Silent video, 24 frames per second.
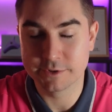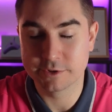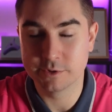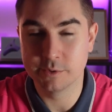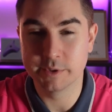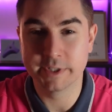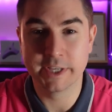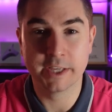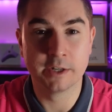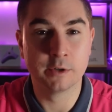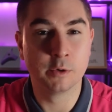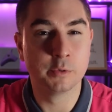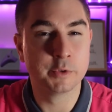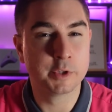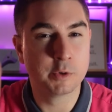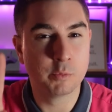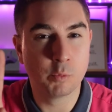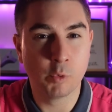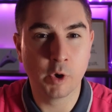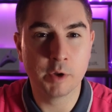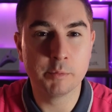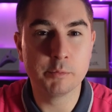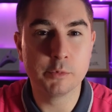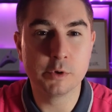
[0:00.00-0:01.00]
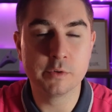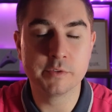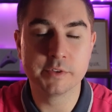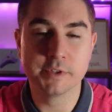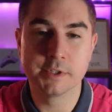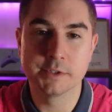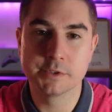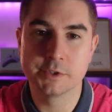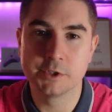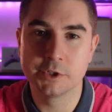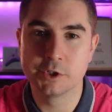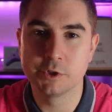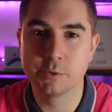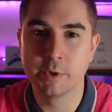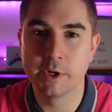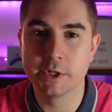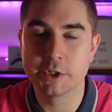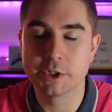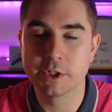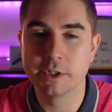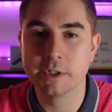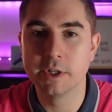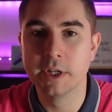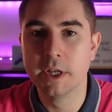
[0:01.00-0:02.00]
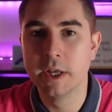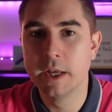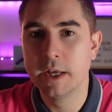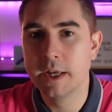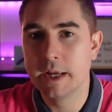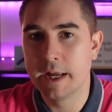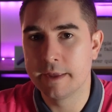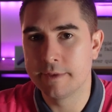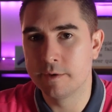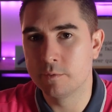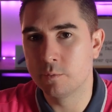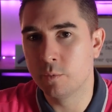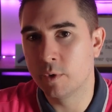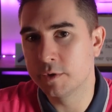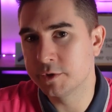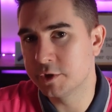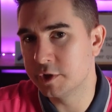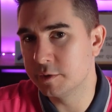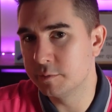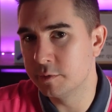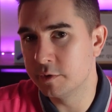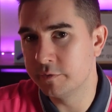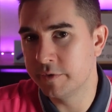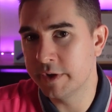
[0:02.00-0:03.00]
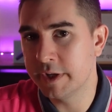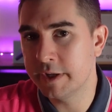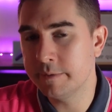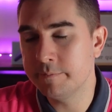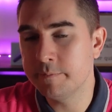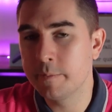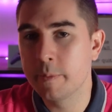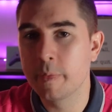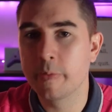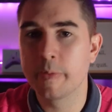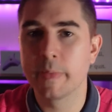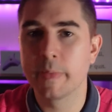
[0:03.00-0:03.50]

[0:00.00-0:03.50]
So again, only one move in this situation. And then once you move in,